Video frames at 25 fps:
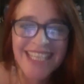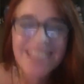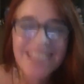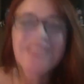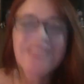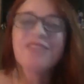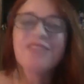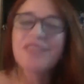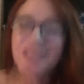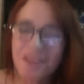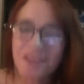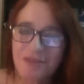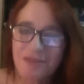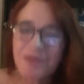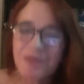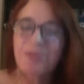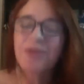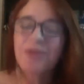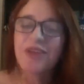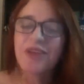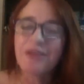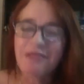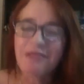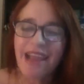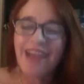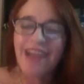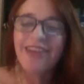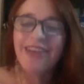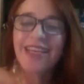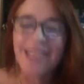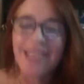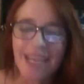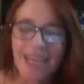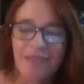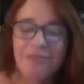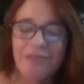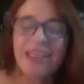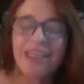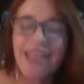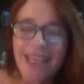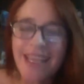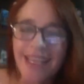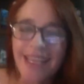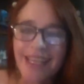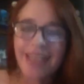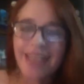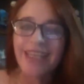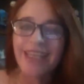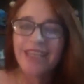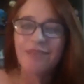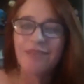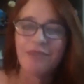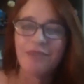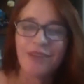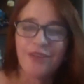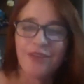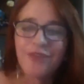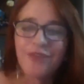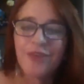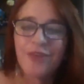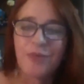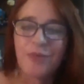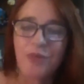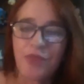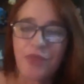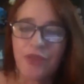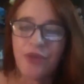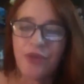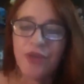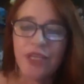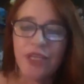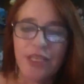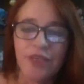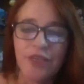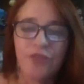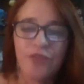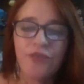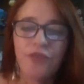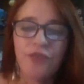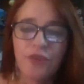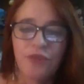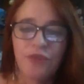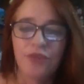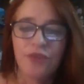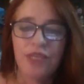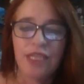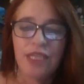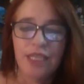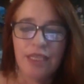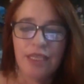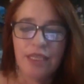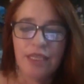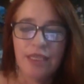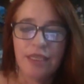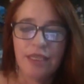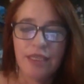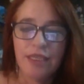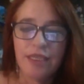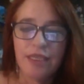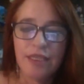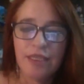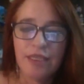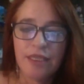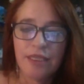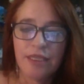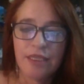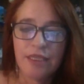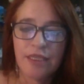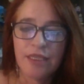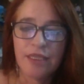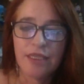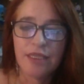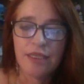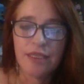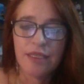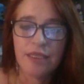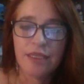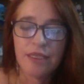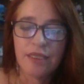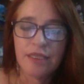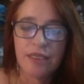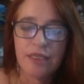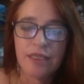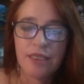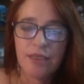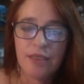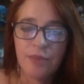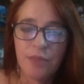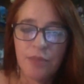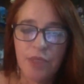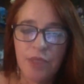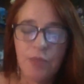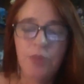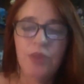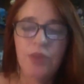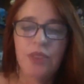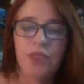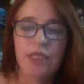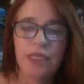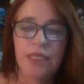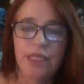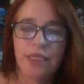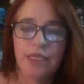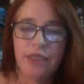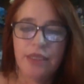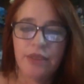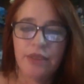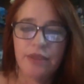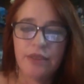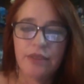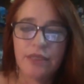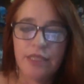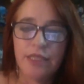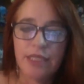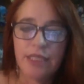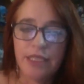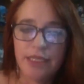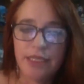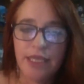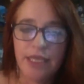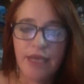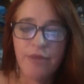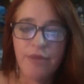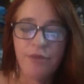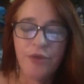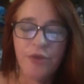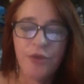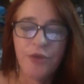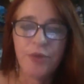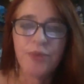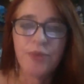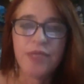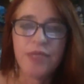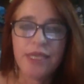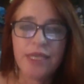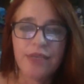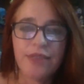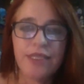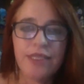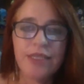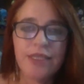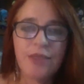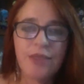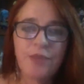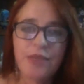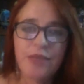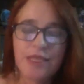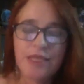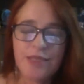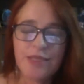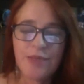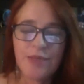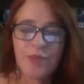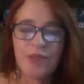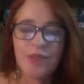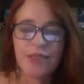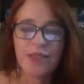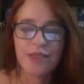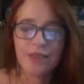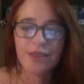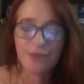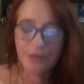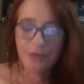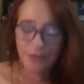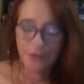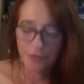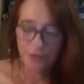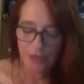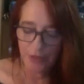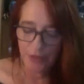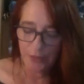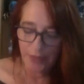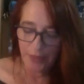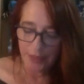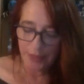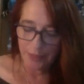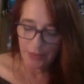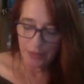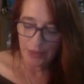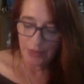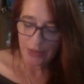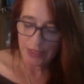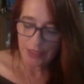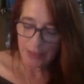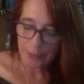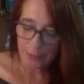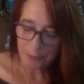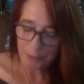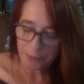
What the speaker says: Usually it was pretty rowdy. I mean, I had anywhere from 30 to 50 people in there, in that room down in the basement of the VOA building.